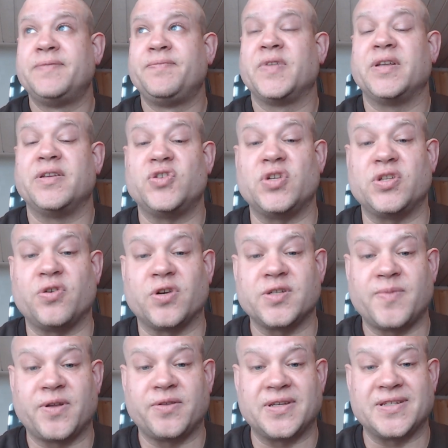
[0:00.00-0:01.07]
She talks about
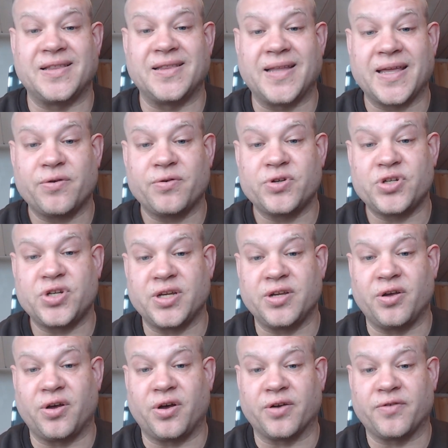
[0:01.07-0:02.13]
this letter she
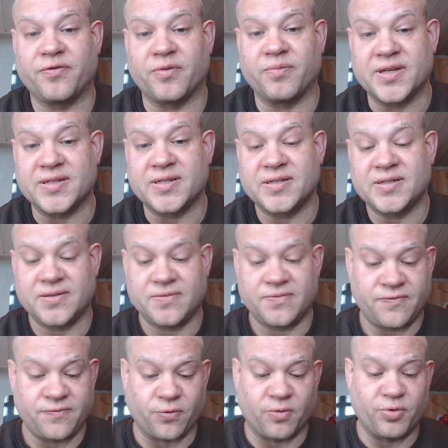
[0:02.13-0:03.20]
got from this
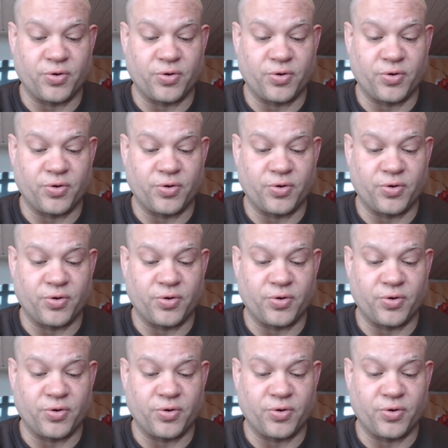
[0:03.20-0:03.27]
former